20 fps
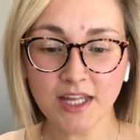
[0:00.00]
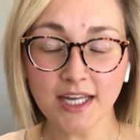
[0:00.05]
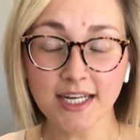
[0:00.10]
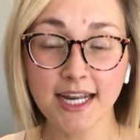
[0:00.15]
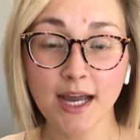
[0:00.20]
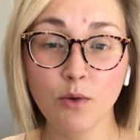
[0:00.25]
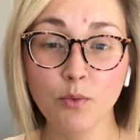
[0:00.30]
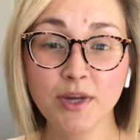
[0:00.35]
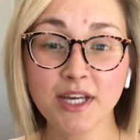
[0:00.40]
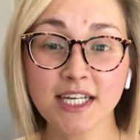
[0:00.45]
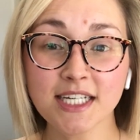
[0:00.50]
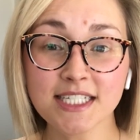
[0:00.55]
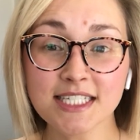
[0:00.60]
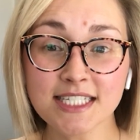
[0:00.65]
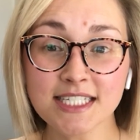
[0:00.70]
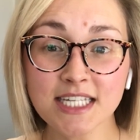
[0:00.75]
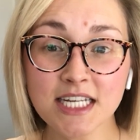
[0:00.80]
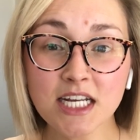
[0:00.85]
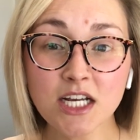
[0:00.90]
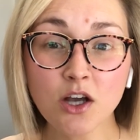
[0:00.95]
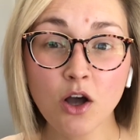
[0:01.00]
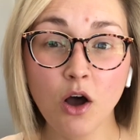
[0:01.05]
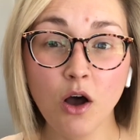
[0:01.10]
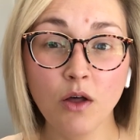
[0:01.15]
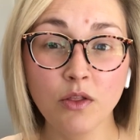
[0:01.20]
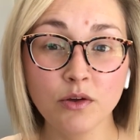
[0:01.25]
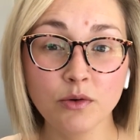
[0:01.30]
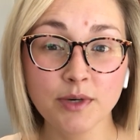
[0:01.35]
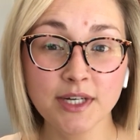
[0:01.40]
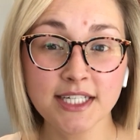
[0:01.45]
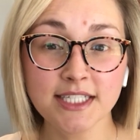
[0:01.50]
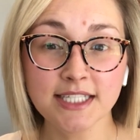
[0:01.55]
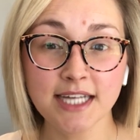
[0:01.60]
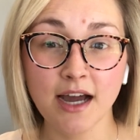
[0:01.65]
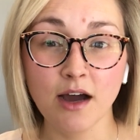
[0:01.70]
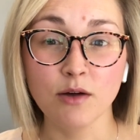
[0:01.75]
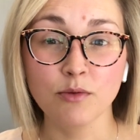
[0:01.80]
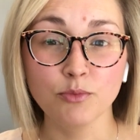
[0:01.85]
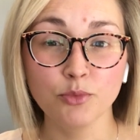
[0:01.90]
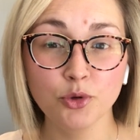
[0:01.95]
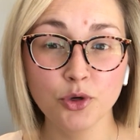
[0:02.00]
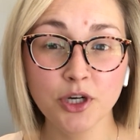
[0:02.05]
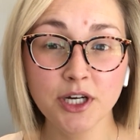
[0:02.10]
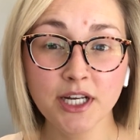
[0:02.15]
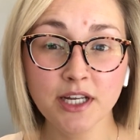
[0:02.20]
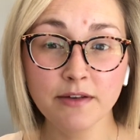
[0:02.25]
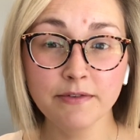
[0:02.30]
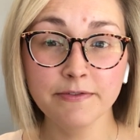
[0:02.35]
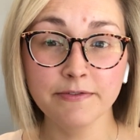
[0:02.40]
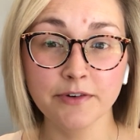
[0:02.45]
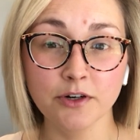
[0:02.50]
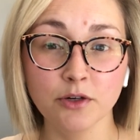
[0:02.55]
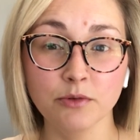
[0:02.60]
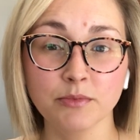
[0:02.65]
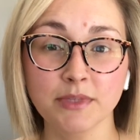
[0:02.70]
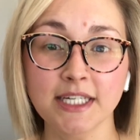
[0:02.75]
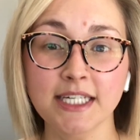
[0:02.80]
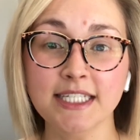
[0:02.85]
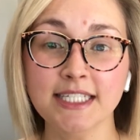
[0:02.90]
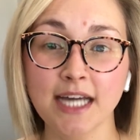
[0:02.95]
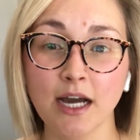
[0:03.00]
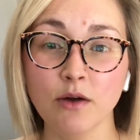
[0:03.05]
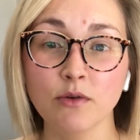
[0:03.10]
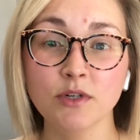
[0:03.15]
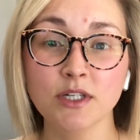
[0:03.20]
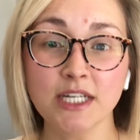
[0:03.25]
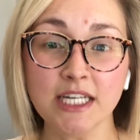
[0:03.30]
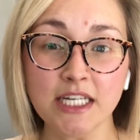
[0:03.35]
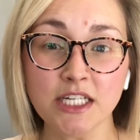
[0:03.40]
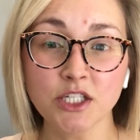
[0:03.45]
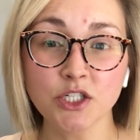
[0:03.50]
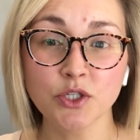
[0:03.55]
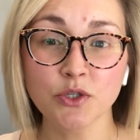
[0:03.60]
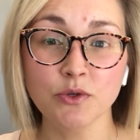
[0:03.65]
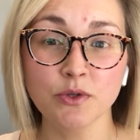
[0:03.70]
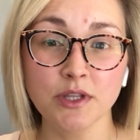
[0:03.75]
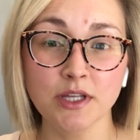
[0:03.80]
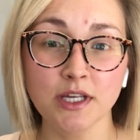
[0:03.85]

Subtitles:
Now we can sink all the way down pretty firmly down into